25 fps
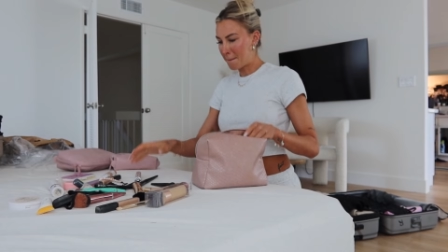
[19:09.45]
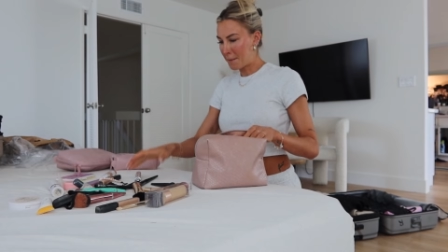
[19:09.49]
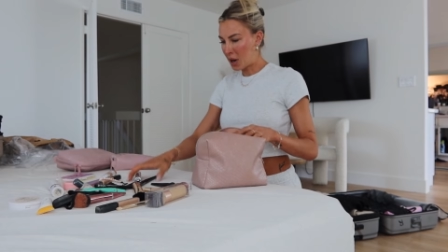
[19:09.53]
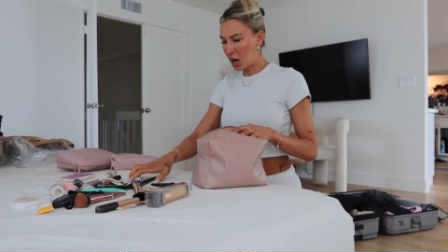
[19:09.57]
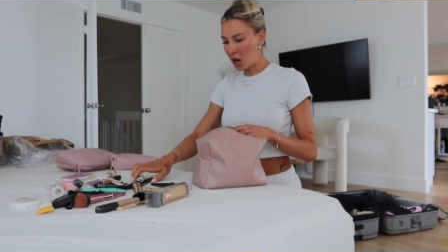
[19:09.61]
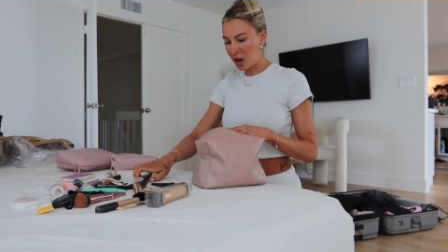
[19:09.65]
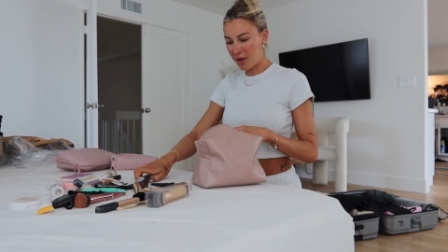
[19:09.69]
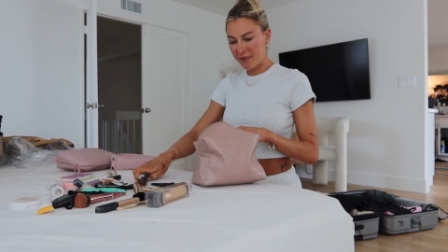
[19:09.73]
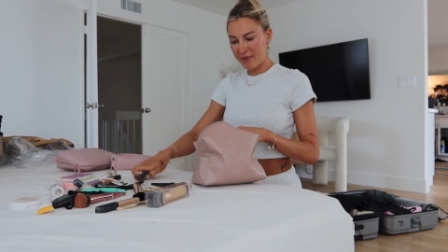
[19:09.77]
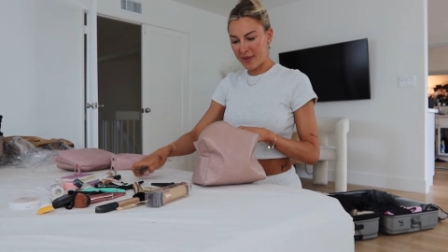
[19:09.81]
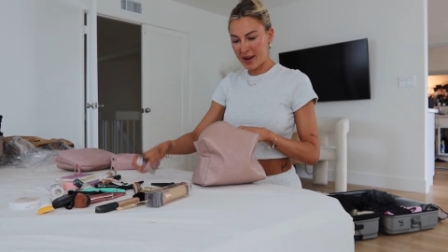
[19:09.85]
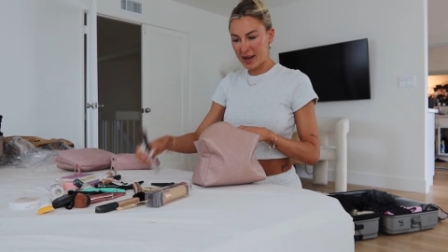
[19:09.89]

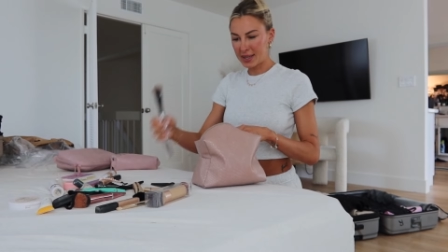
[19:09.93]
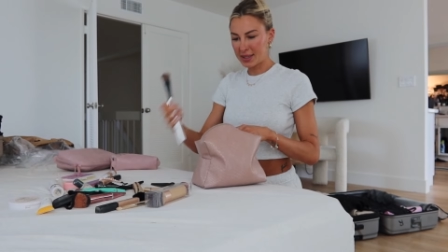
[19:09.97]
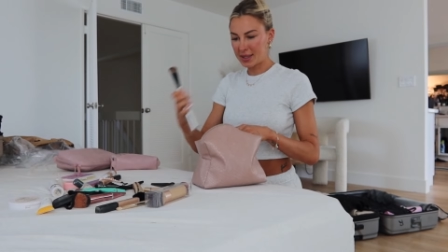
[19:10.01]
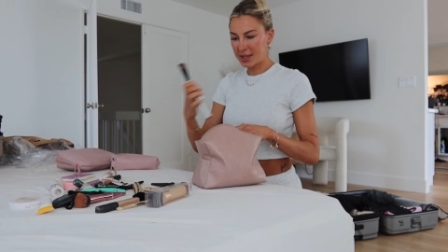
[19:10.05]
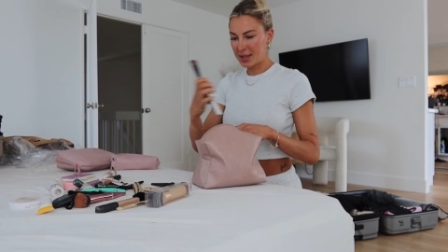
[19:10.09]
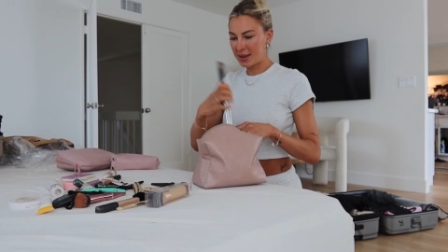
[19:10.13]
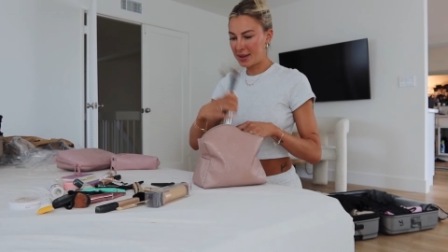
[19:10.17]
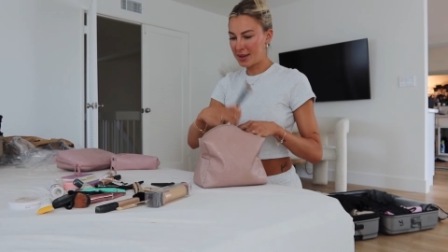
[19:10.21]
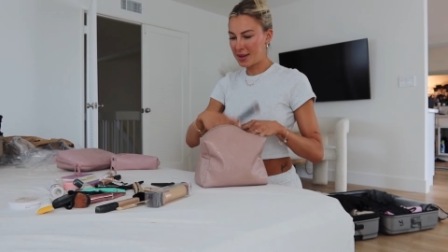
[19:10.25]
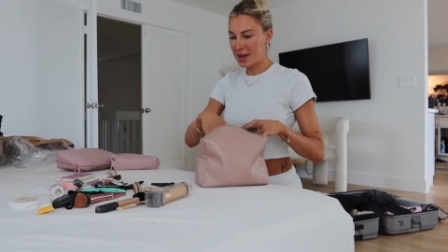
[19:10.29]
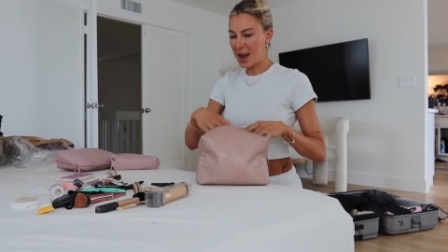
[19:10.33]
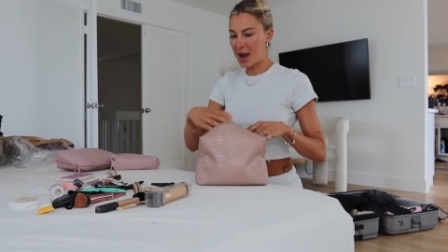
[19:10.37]
Perfect
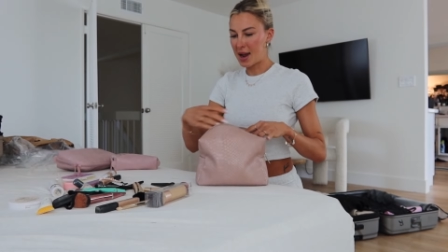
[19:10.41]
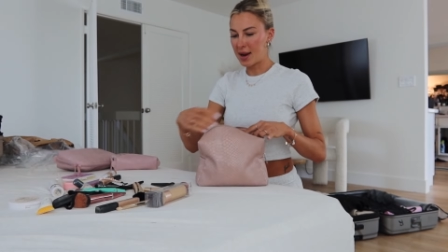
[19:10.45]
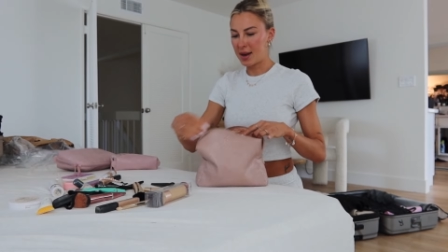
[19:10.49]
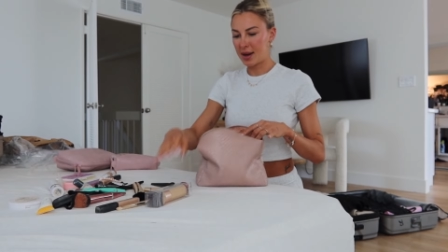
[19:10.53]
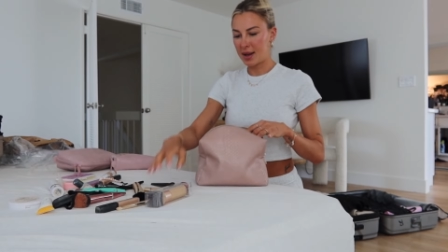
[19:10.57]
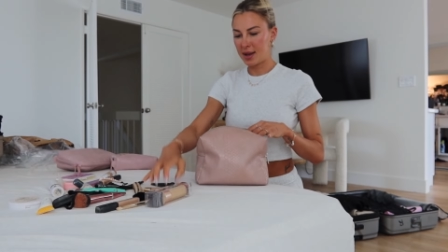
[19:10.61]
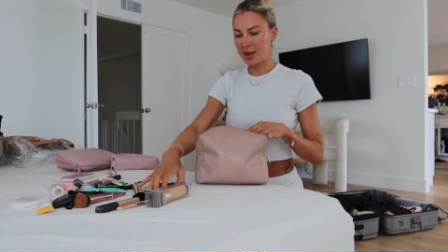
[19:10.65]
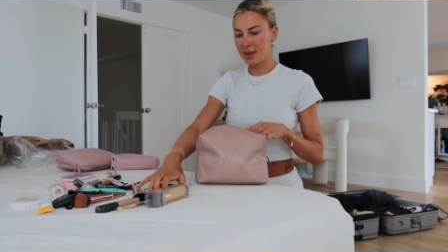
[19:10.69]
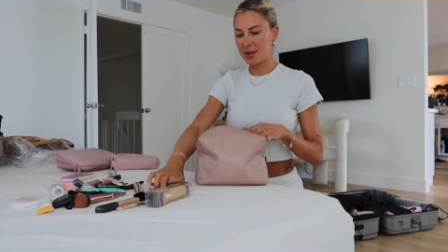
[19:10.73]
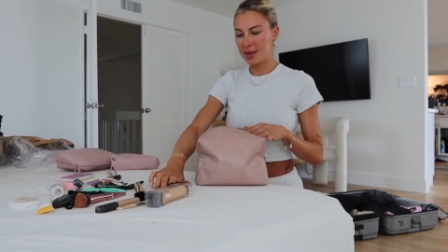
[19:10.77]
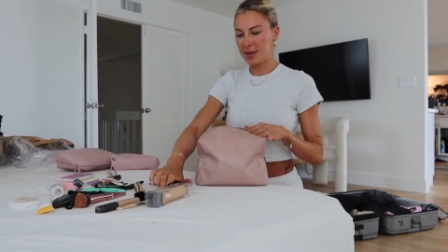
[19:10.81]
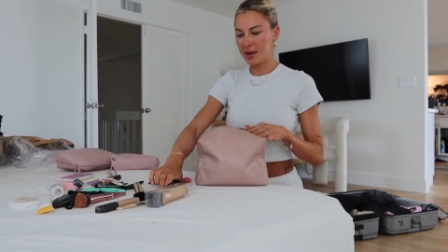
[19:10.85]
and
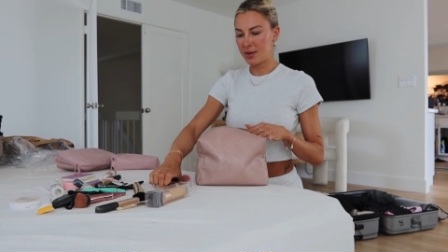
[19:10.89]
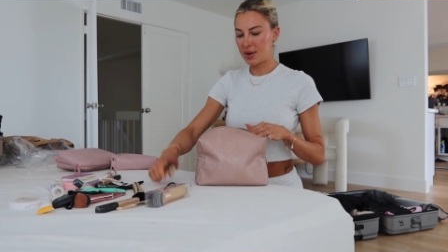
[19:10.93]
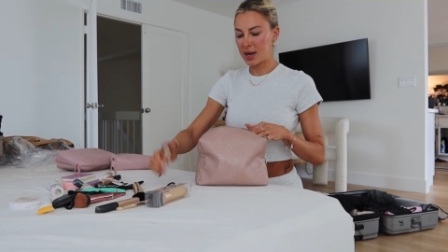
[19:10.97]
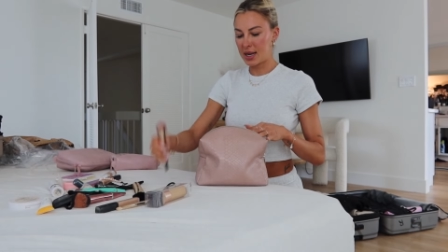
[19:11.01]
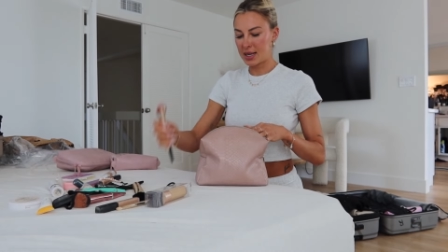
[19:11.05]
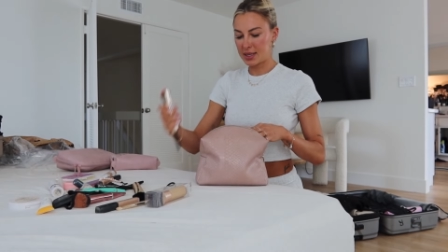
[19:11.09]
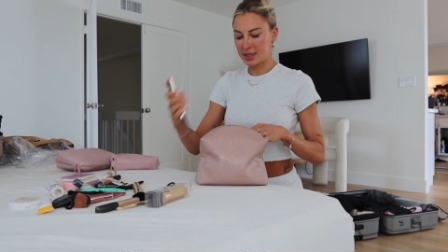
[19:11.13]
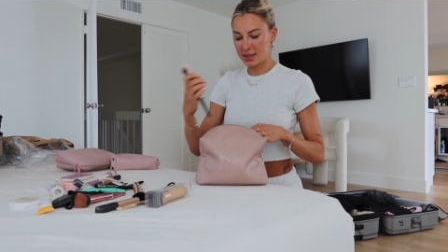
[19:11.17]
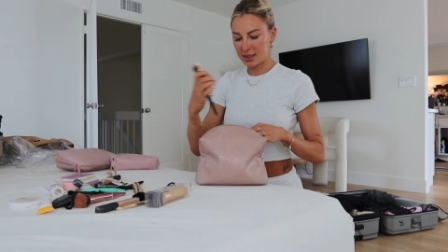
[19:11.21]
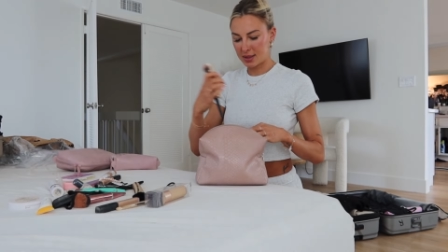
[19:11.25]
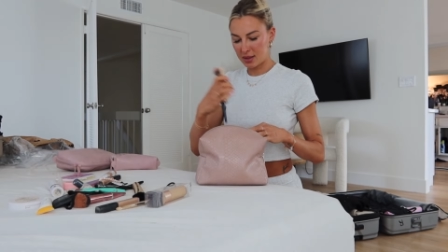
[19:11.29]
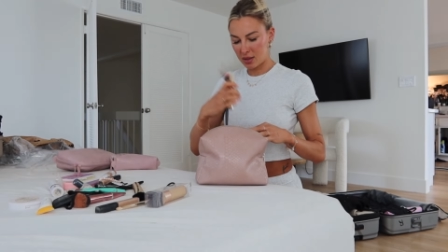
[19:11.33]
done. And the
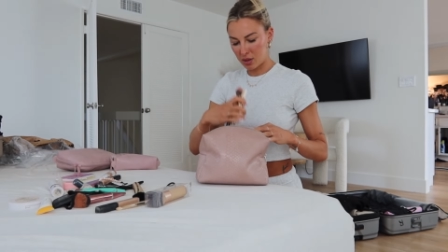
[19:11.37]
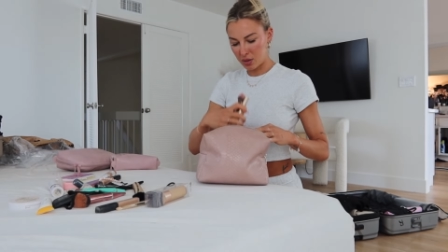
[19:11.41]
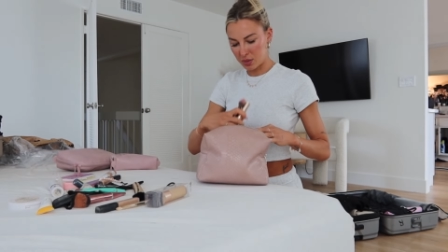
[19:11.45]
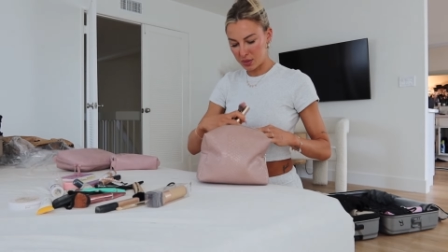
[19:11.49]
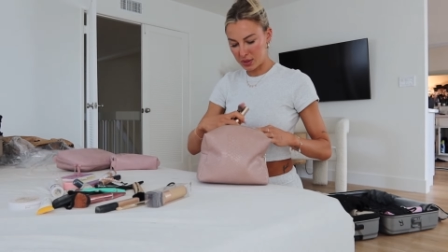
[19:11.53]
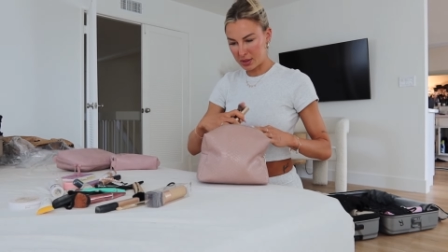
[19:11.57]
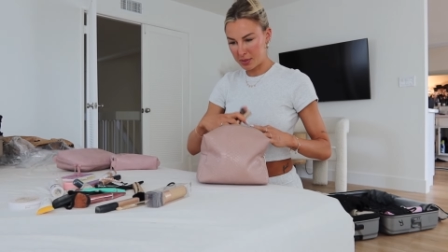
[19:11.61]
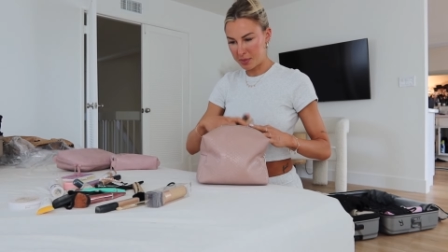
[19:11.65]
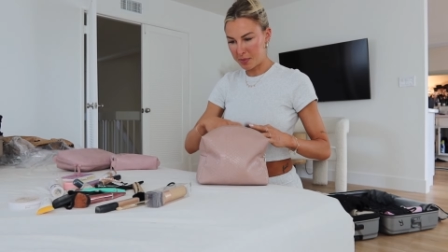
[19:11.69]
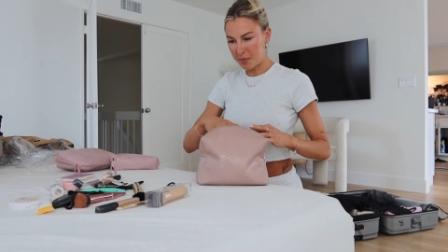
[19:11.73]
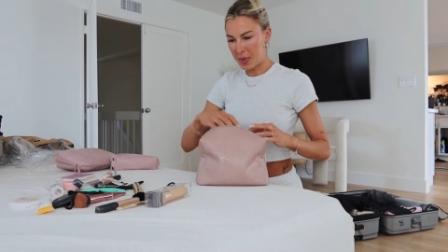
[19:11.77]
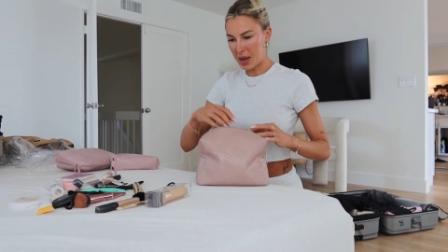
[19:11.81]
rest
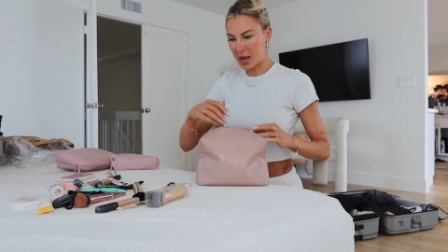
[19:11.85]
goes